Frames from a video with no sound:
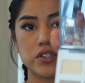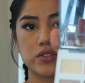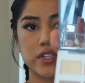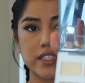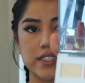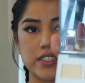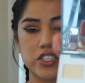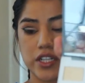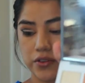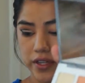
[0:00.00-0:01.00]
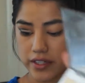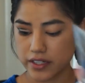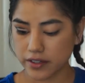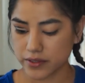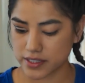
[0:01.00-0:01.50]
So that's the shade right
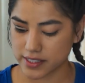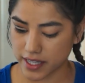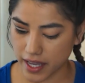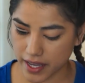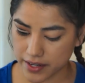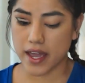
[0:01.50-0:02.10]
there once again.